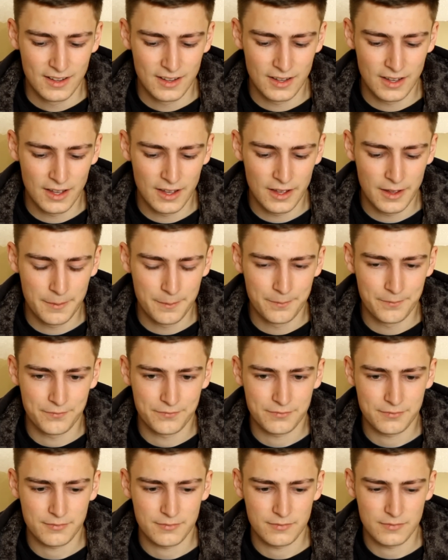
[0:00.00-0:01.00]

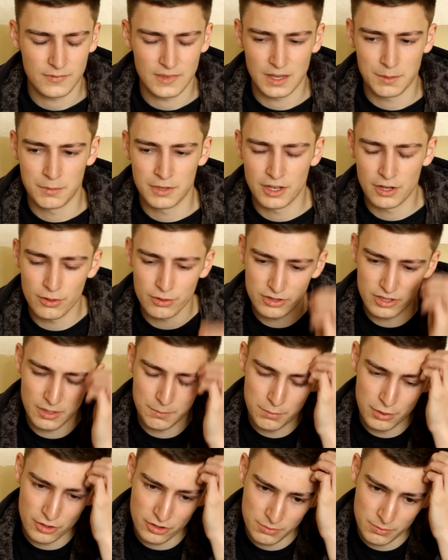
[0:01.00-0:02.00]
I mean, I also
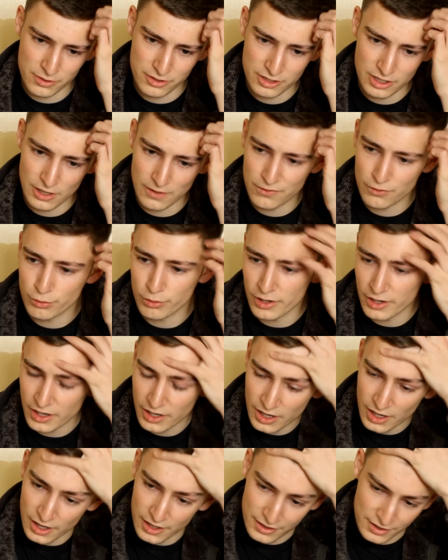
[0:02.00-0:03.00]
pushed myself quite
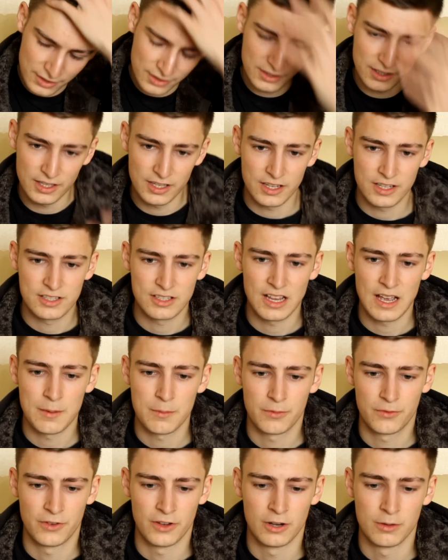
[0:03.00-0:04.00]
hard in the
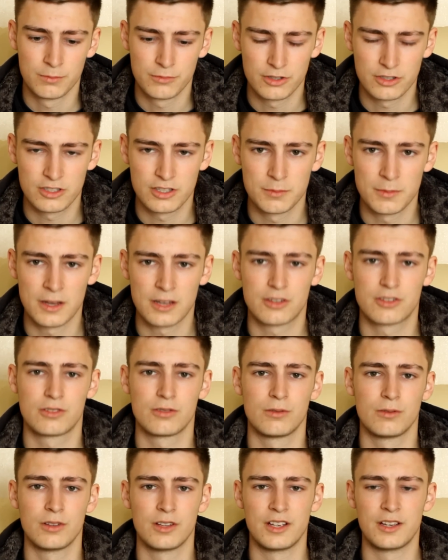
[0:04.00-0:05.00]
exam film just to make
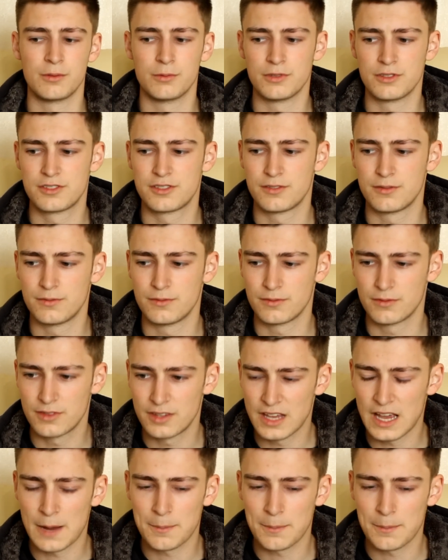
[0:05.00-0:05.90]
sure that it was the